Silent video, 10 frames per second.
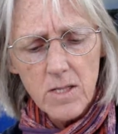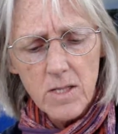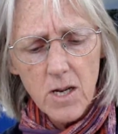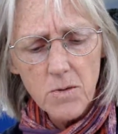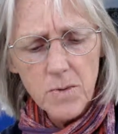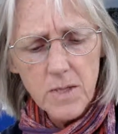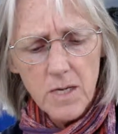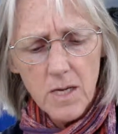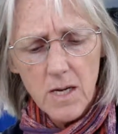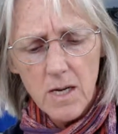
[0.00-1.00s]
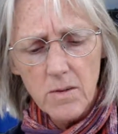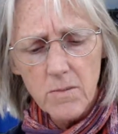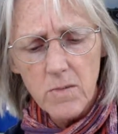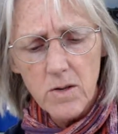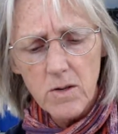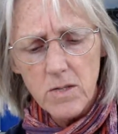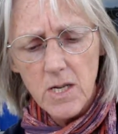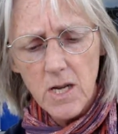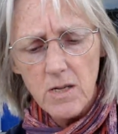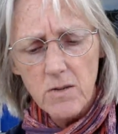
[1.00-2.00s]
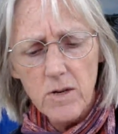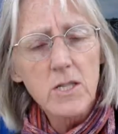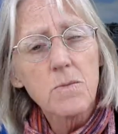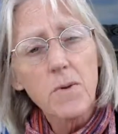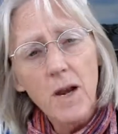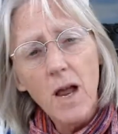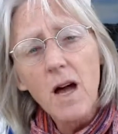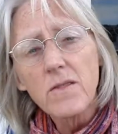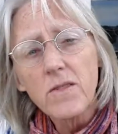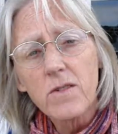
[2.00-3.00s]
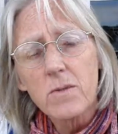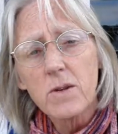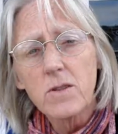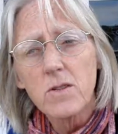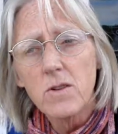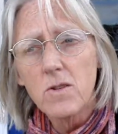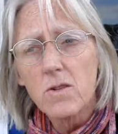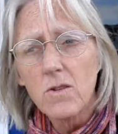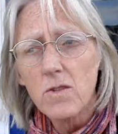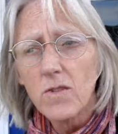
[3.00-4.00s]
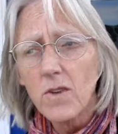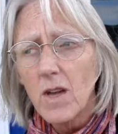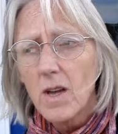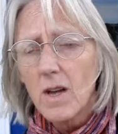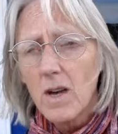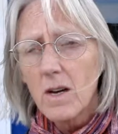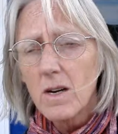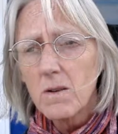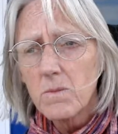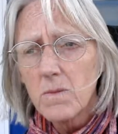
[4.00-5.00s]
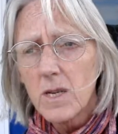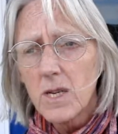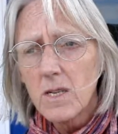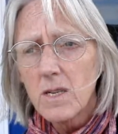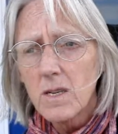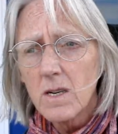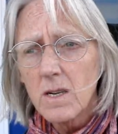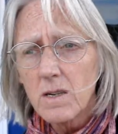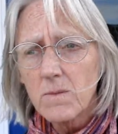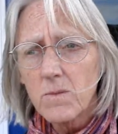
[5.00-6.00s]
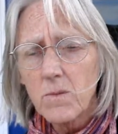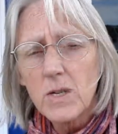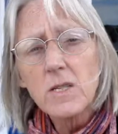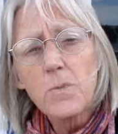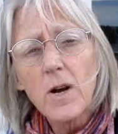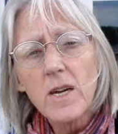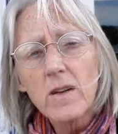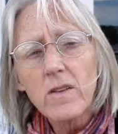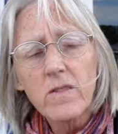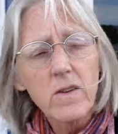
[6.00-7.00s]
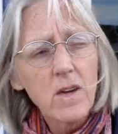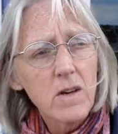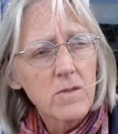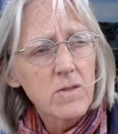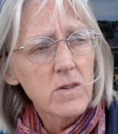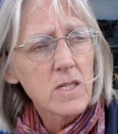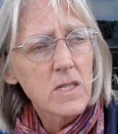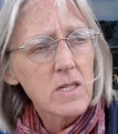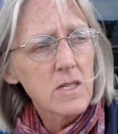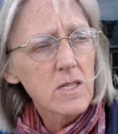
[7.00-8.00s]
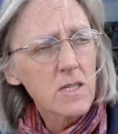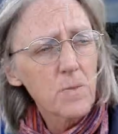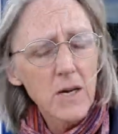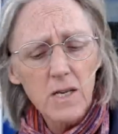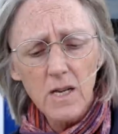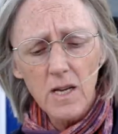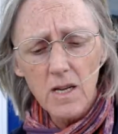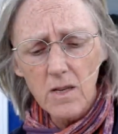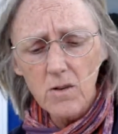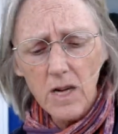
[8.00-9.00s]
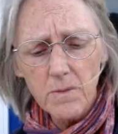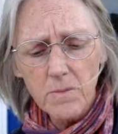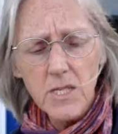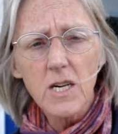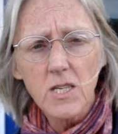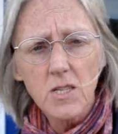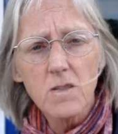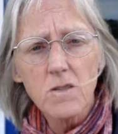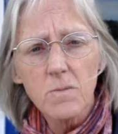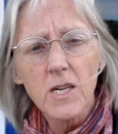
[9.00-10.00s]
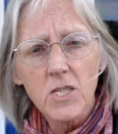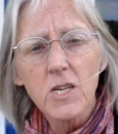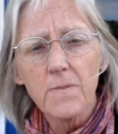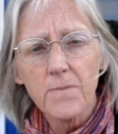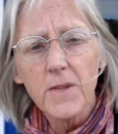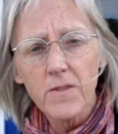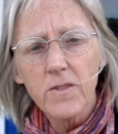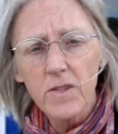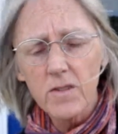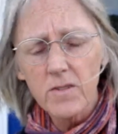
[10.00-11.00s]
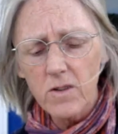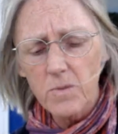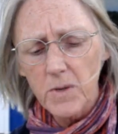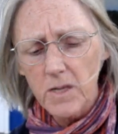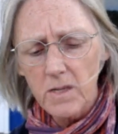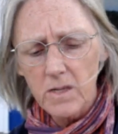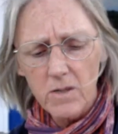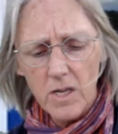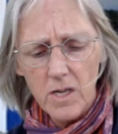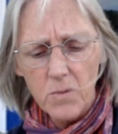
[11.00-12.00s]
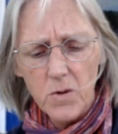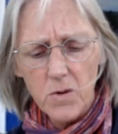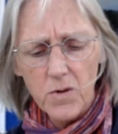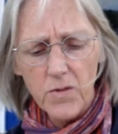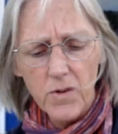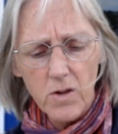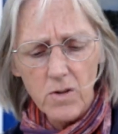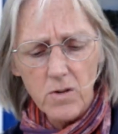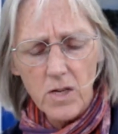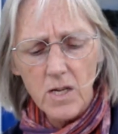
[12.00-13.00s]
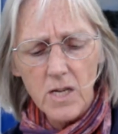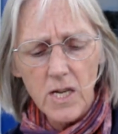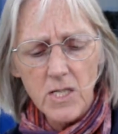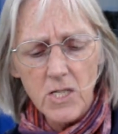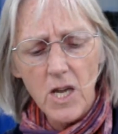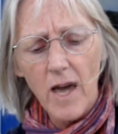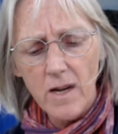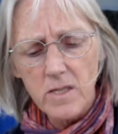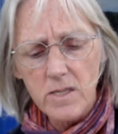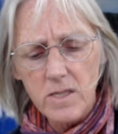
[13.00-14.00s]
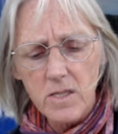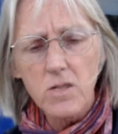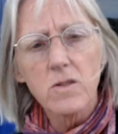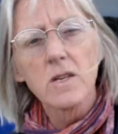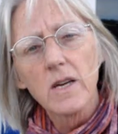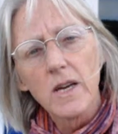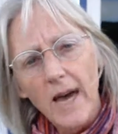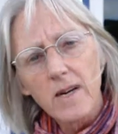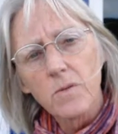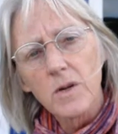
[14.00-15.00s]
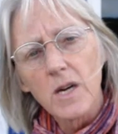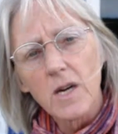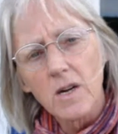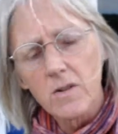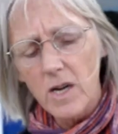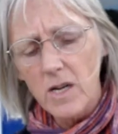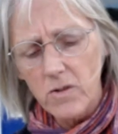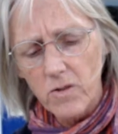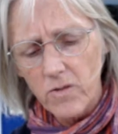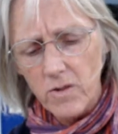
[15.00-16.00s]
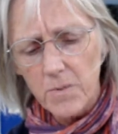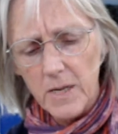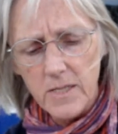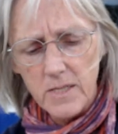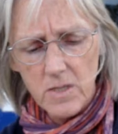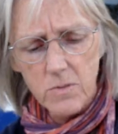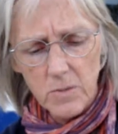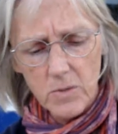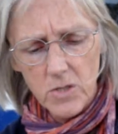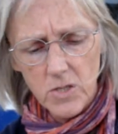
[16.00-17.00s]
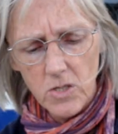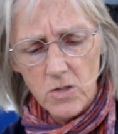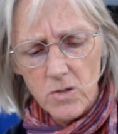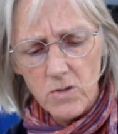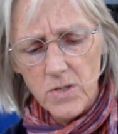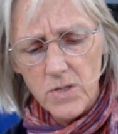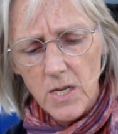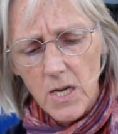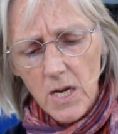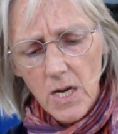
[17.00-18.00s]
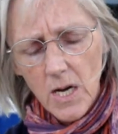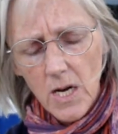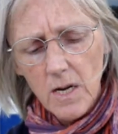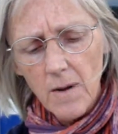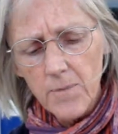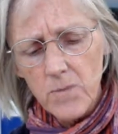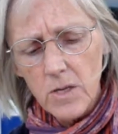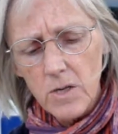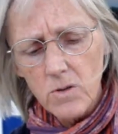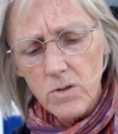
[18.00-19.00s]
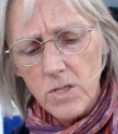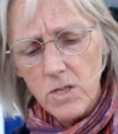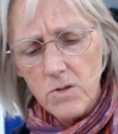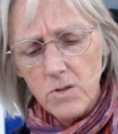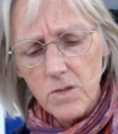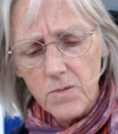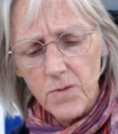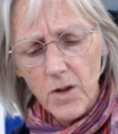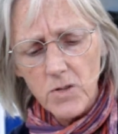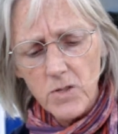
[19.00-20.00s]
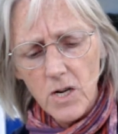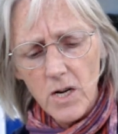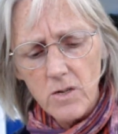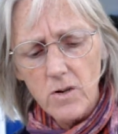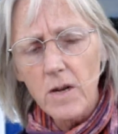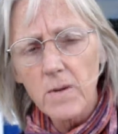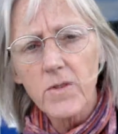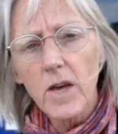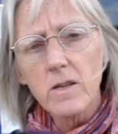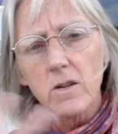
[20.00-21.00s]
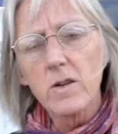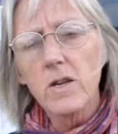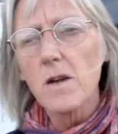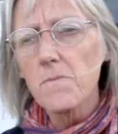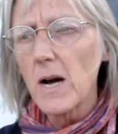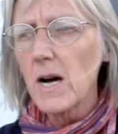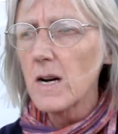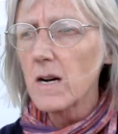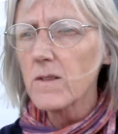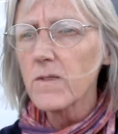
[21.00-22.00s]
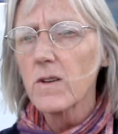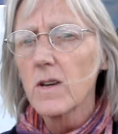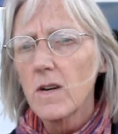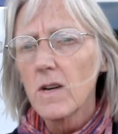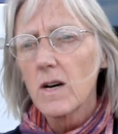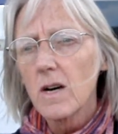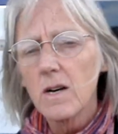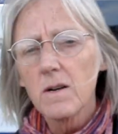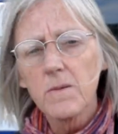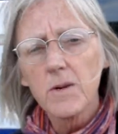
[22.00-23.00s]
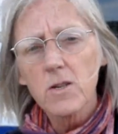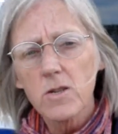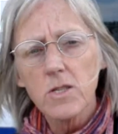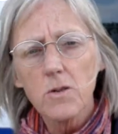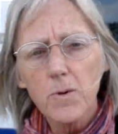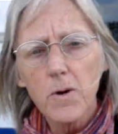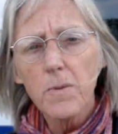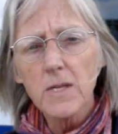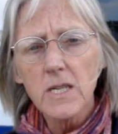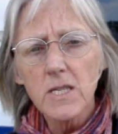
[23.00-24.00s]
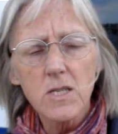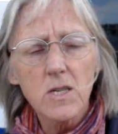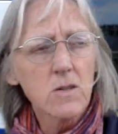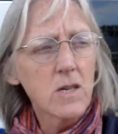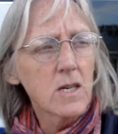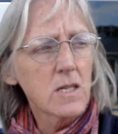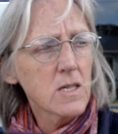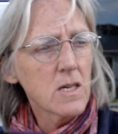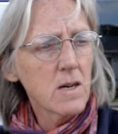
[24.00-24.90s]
slopes. We looked at a range of plants that we could use in windbreaks, for instance. But look up deductions from nature. That's going to be your key words. You know, looking at nature. How does it do it? How can we echo that using the plants that we want to use? We also looked at flow diagrams, how to create paths across your property so that